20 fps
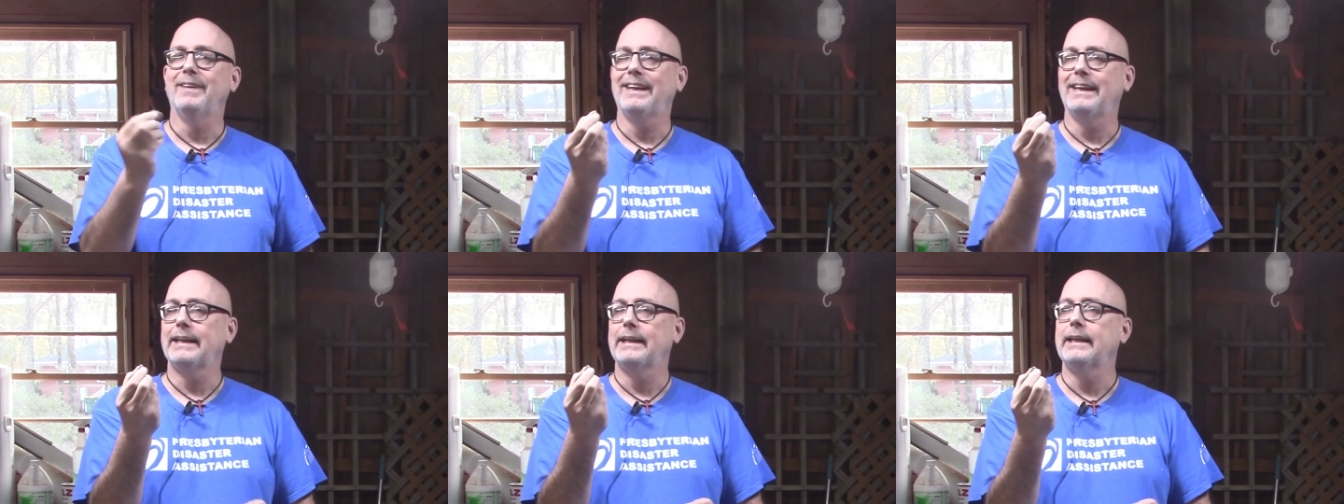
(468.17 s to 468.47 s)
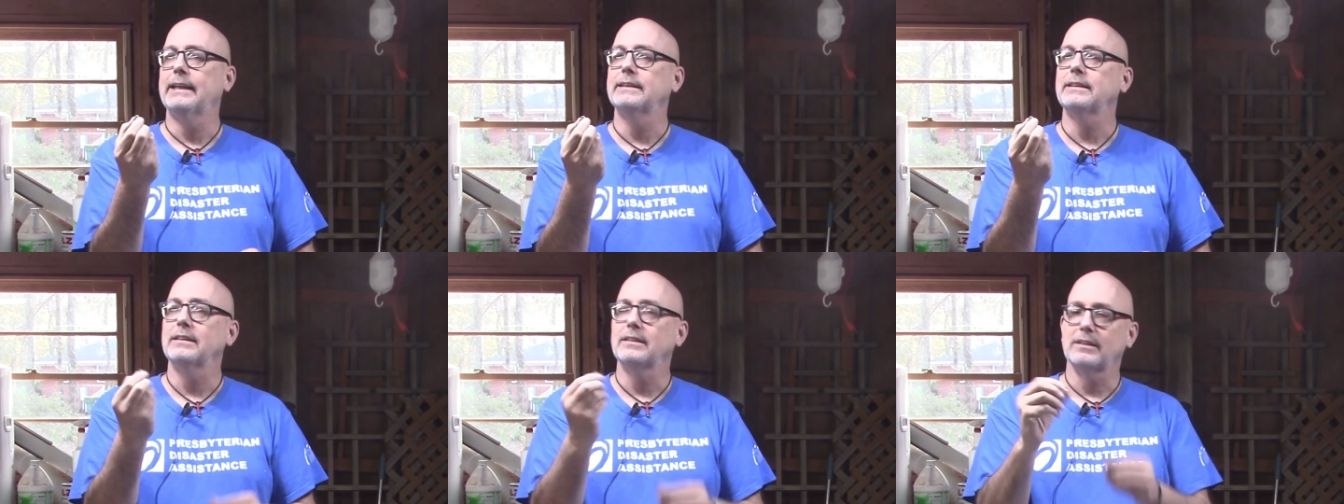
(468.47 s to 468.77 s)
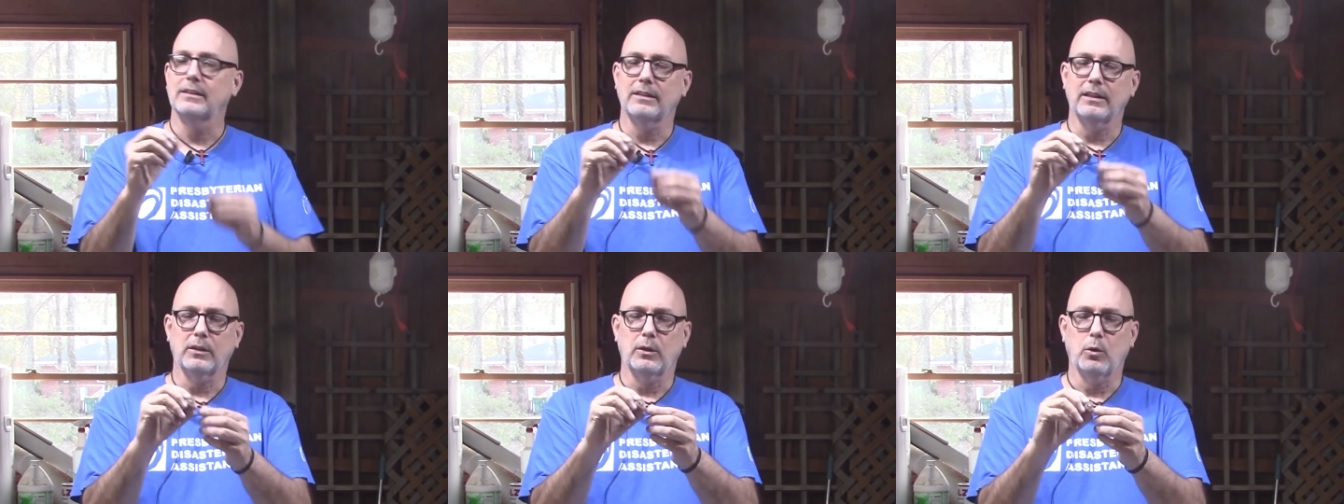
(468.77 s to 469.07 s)
I guess this
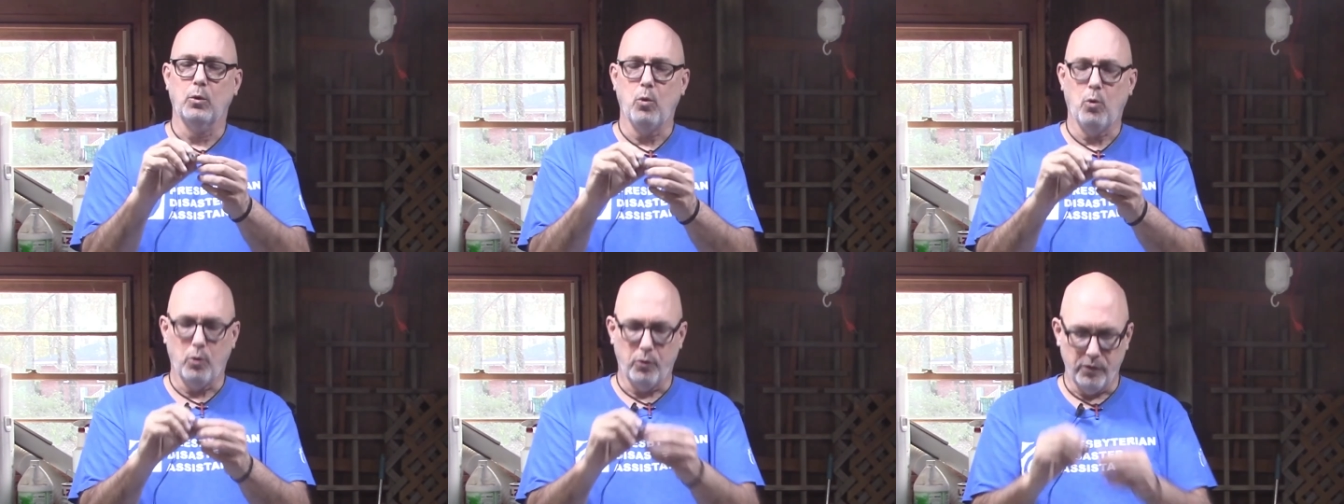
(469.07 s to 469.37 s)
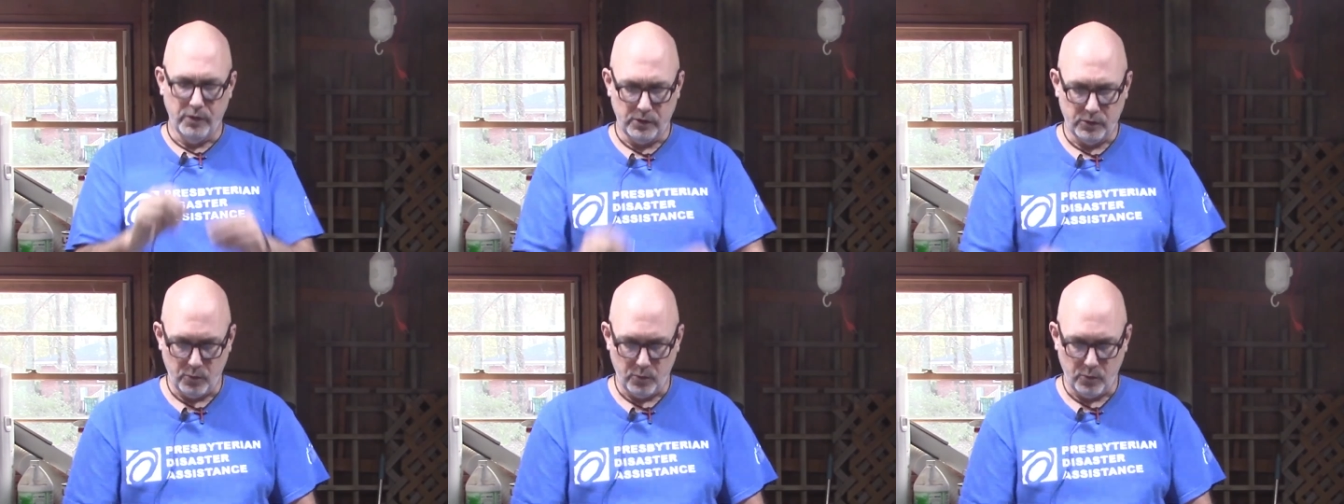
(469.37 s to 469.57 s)
is like a 1/4 inch